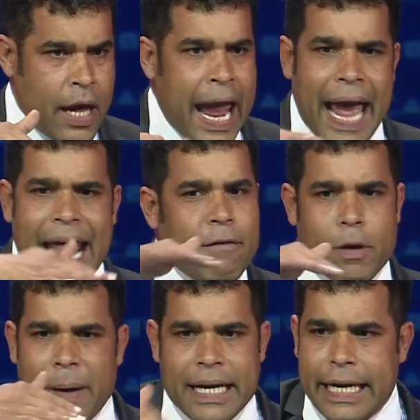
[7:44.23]
And
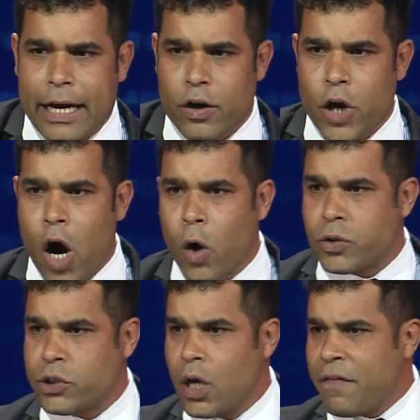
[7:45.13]
everybody here
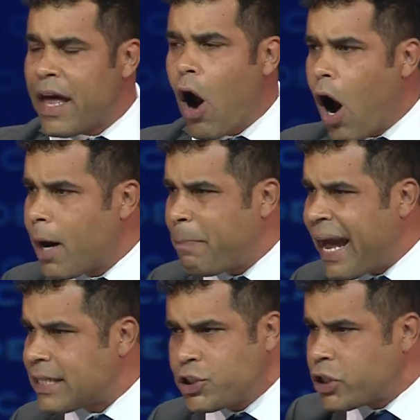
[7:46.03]
knows that our
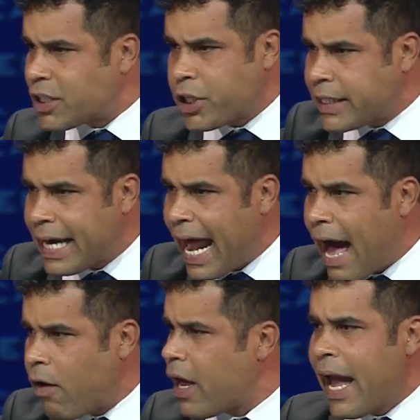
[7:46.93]
base doesn't get
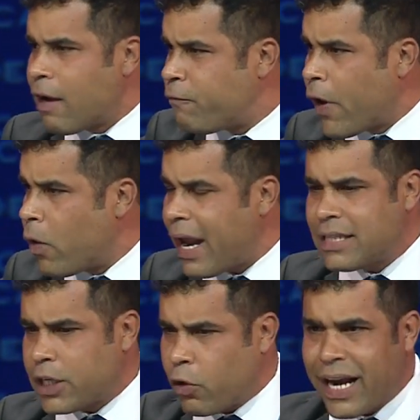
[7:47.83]
out and vote
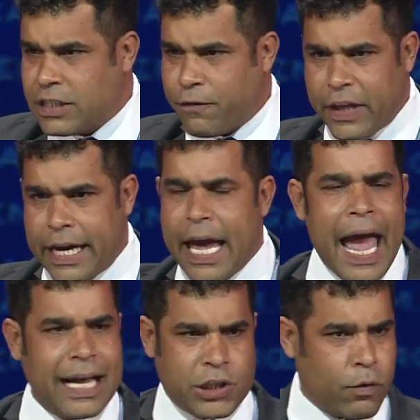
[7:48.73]
as aggressively
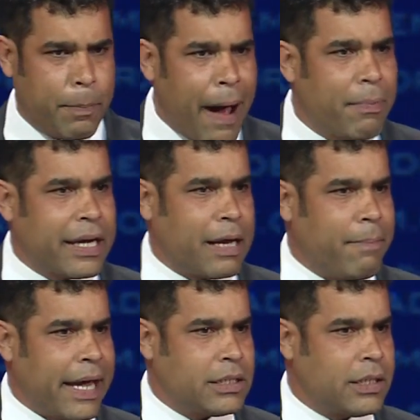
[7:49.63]
as the Republican
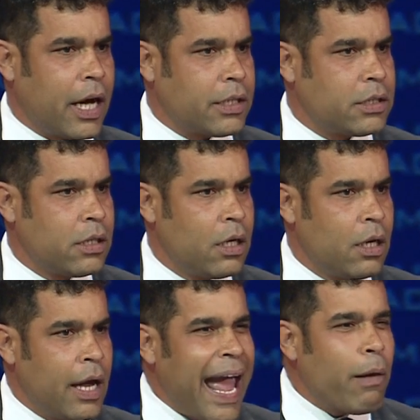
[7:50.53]
base does.
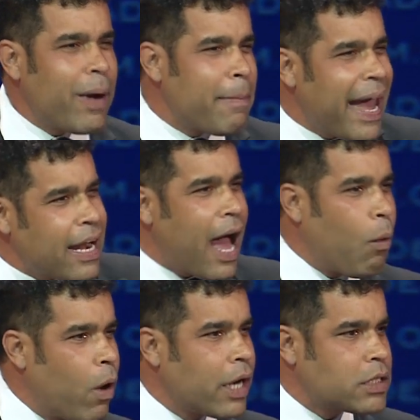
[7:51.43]
And we may not
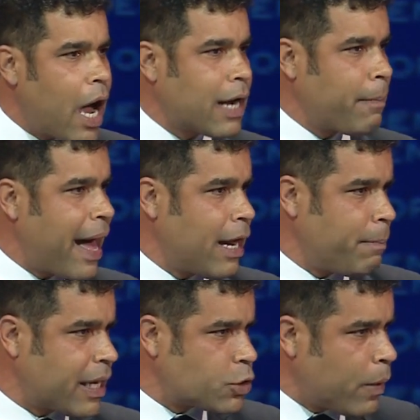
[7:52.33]
want to talk about it
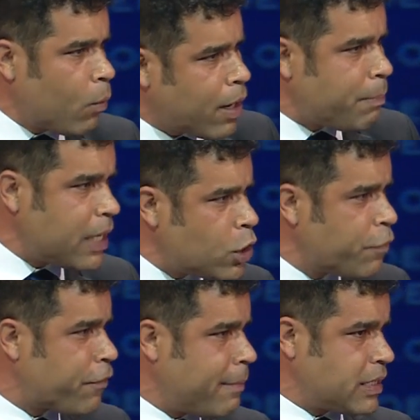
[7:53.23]
because we want to be
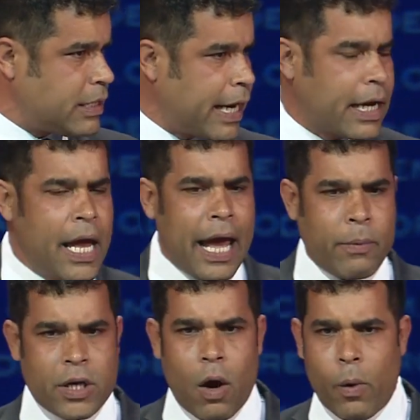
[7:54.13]
euphemistic and
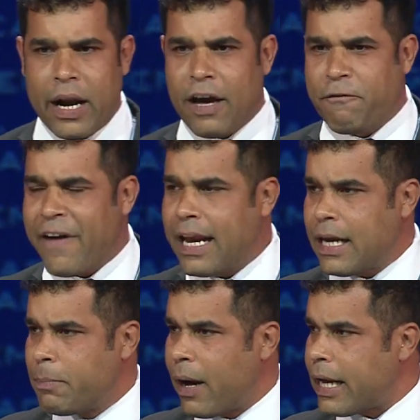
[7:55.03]
we don't want to offend
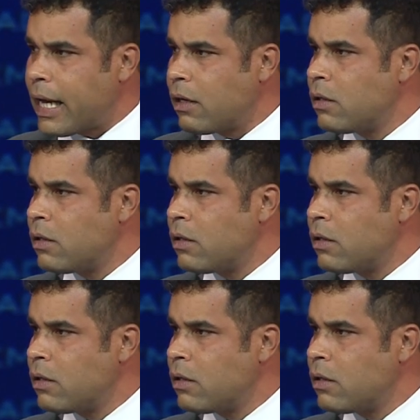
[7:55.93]
anybody.